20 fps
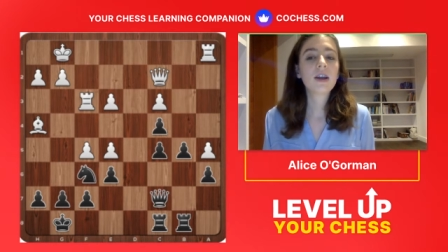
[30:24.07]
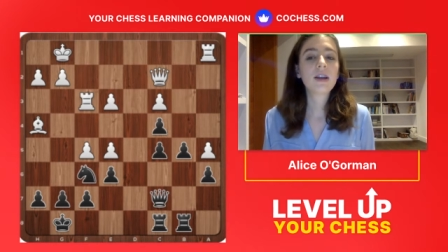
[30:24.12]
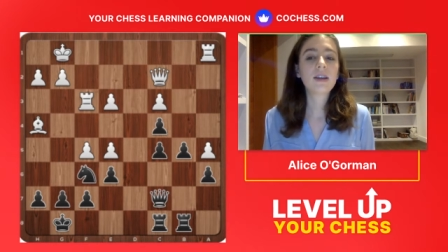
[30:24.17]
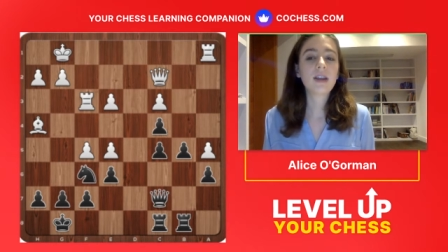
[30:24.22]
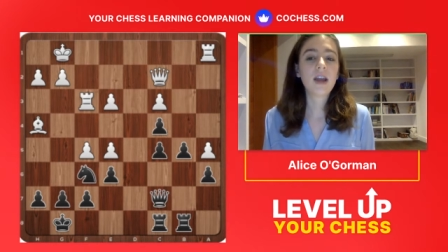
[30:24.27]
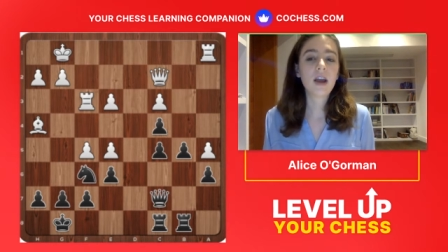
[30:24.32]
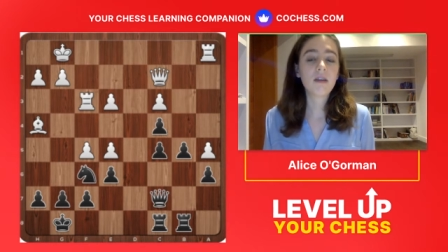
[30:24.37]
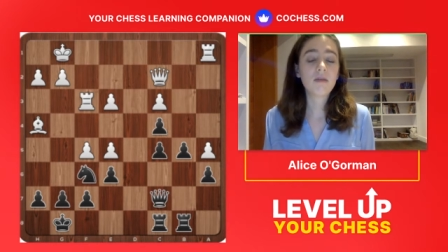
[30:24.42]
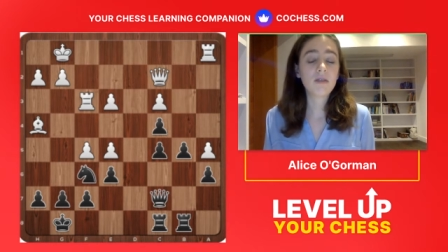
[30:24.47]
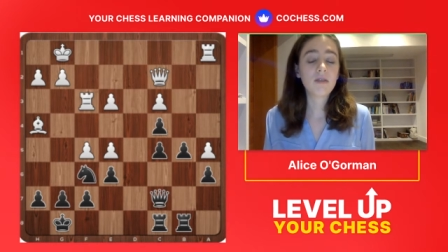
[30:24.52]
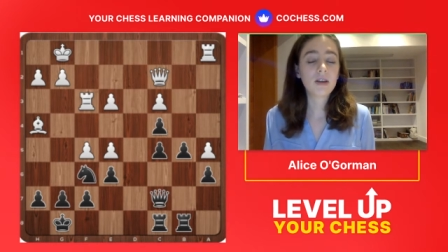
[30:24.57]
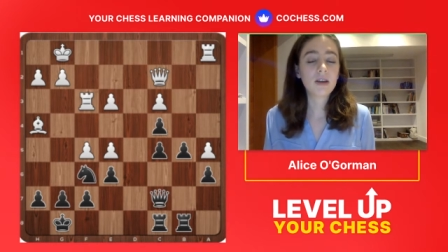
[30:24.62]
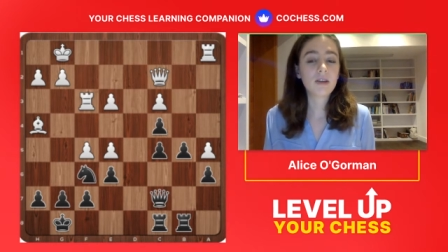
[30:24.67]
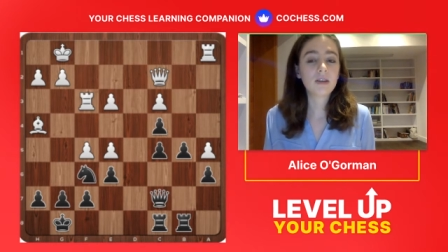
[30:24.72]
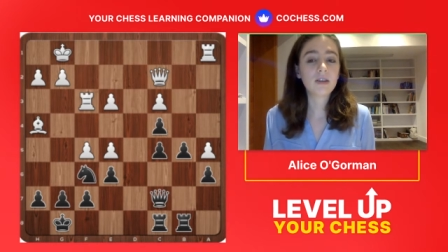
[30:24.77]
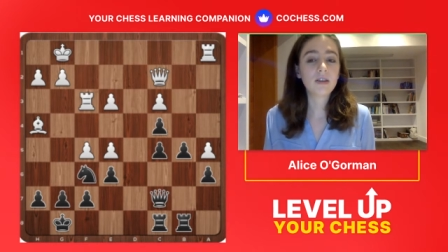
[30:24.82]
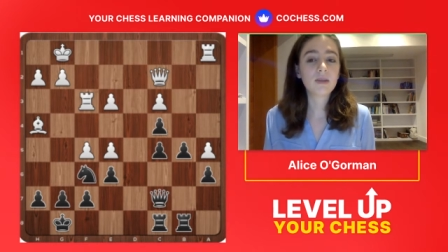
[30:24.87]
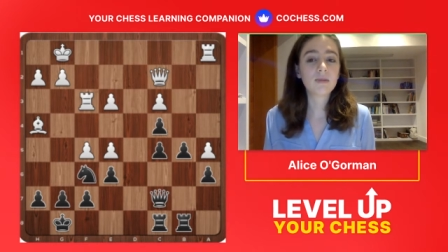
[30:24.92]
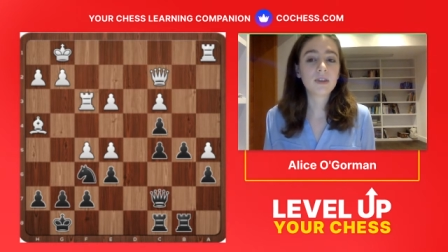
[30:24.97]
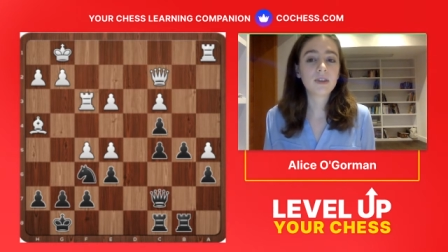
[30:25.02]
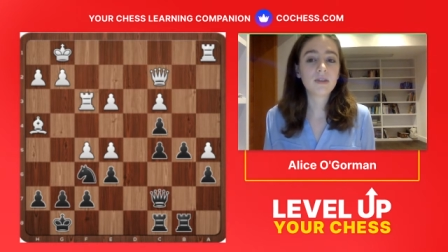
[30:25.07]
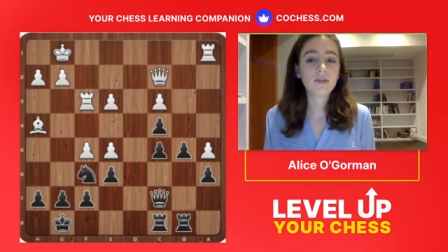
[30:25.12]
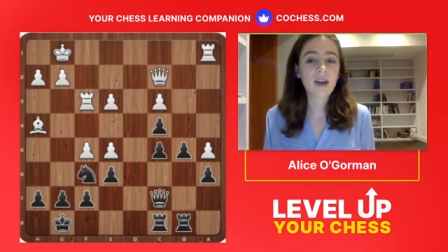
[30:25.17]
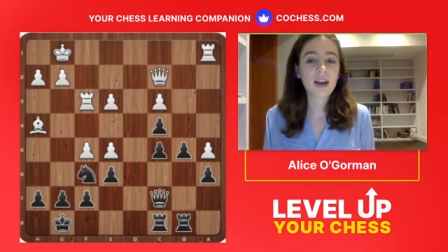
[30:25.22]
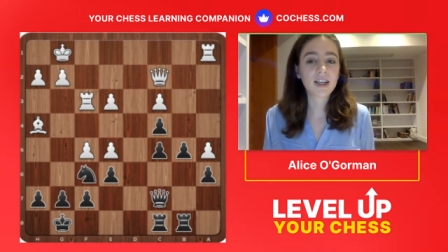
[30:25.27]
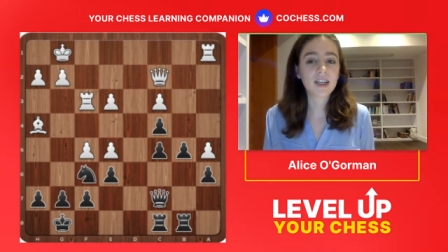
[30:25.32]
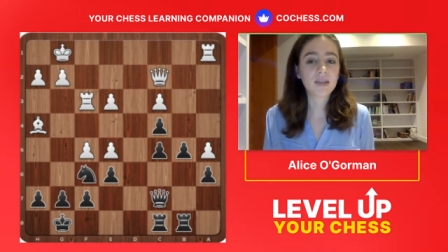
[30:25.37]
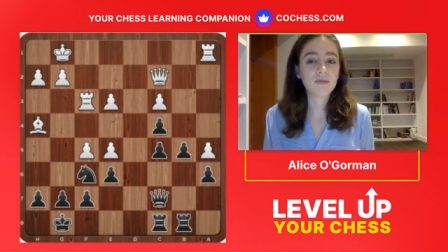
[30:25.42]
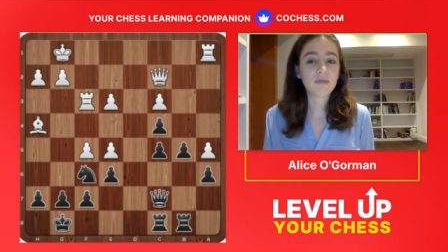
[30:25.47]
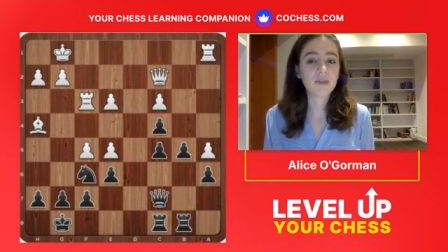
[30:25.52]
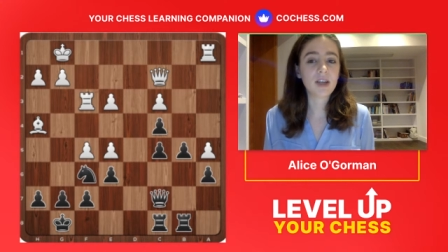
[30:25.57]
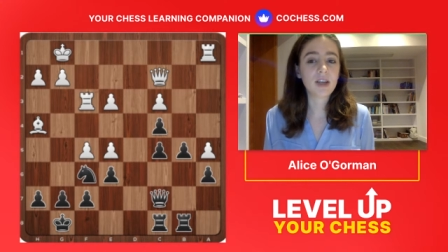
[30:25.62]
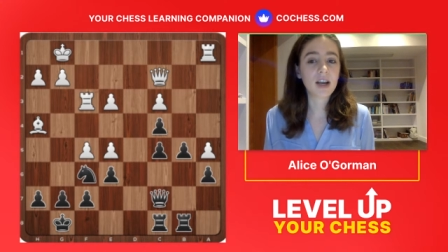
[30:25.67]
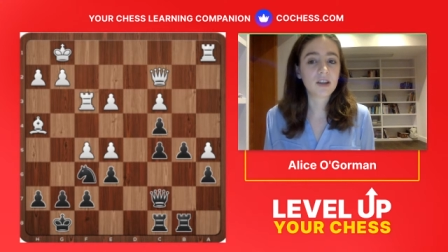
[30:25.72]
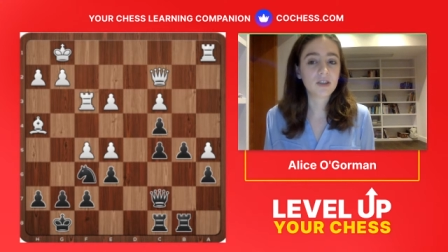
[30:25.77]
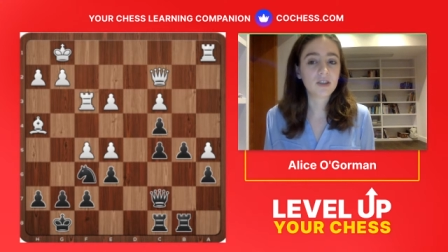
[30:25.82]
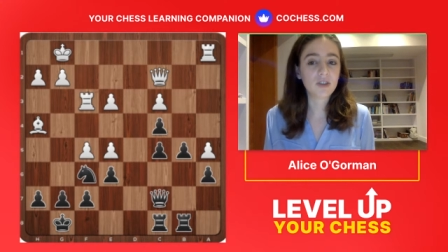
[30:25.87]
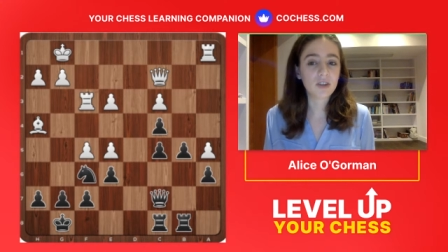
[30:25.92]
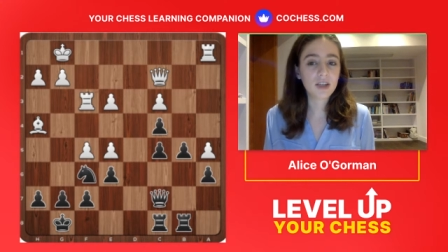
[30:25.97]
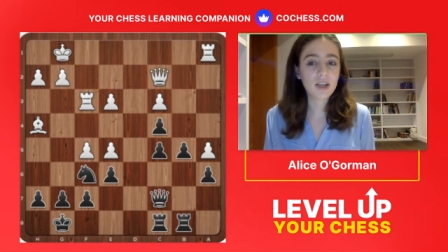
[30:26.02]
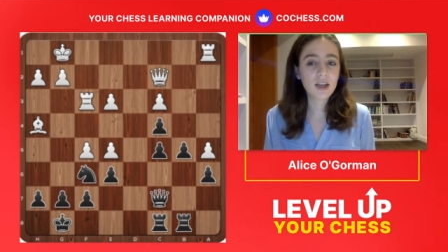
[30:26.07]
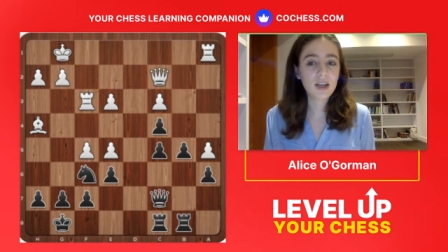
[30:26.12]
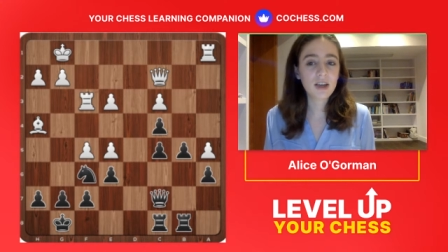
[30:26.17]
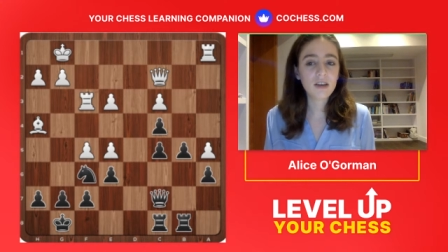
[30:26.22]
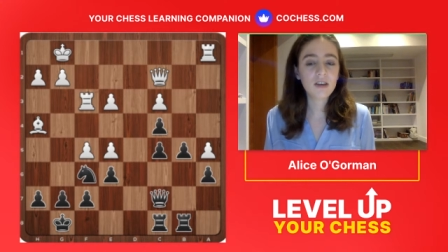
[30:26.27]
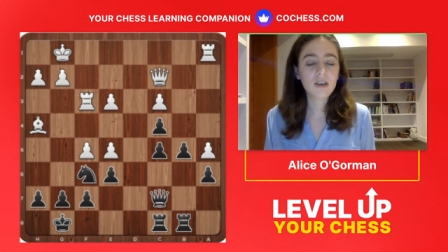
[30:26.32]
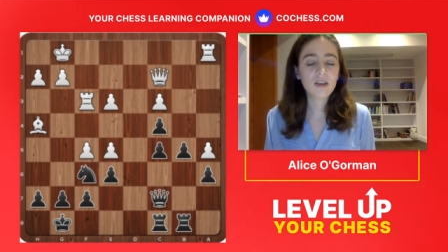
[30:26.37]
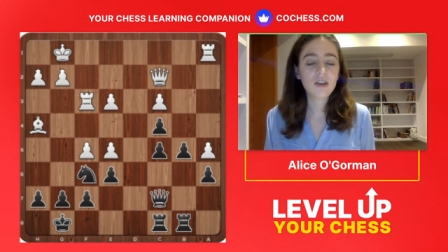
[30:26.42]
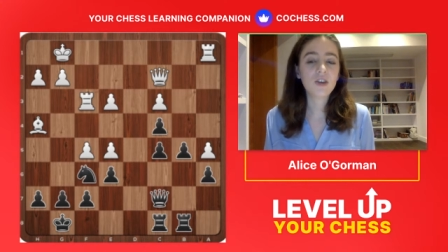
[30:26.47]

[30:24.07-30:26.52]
the fact it protects your king,